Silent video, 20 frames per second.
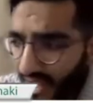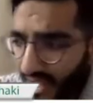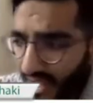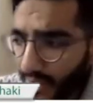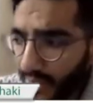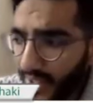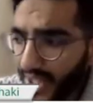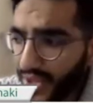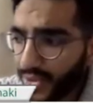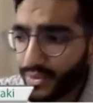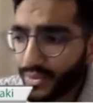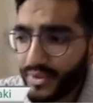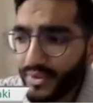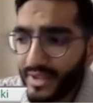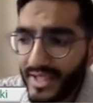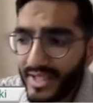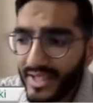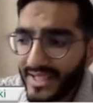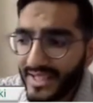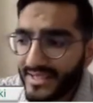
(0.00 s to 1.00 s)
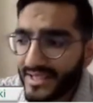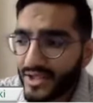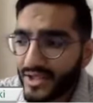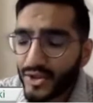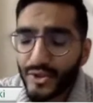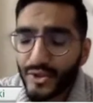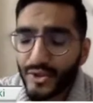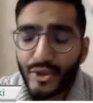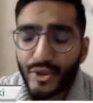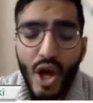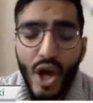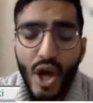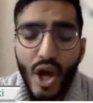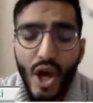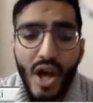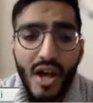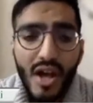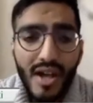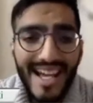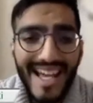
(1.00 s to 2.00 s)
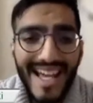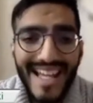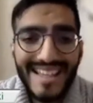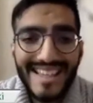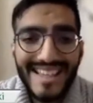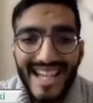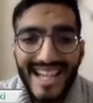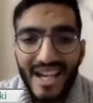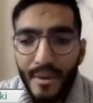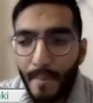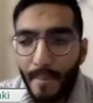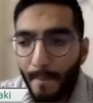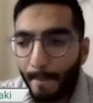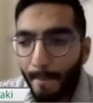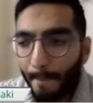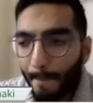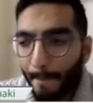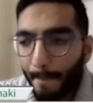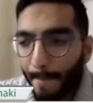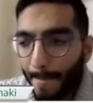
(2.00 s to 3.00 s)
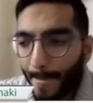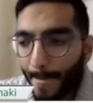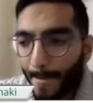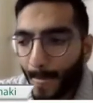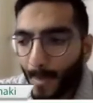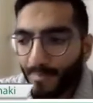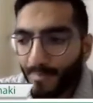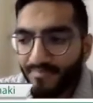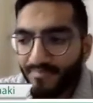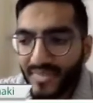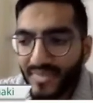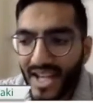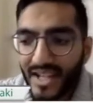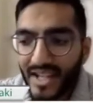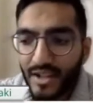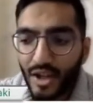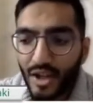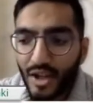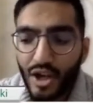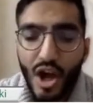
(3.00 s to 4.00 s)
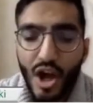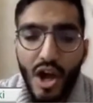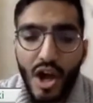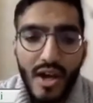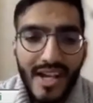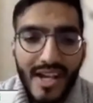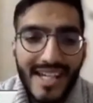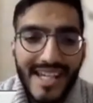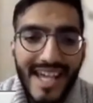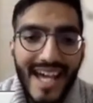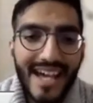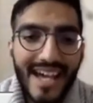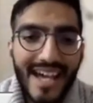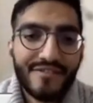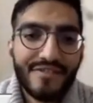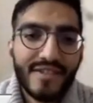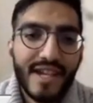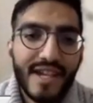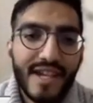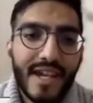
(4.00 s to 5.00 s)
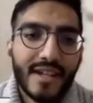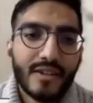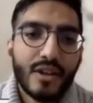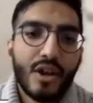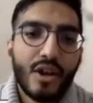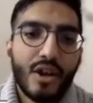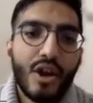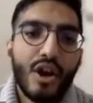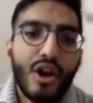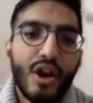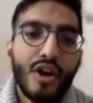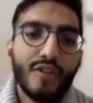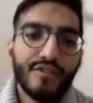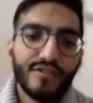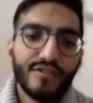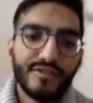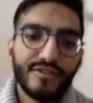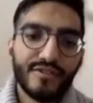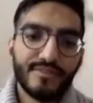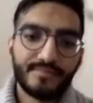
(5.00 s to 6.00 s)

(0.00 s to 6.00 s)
we went through the letters ta and ta and kha, kaf and qaf.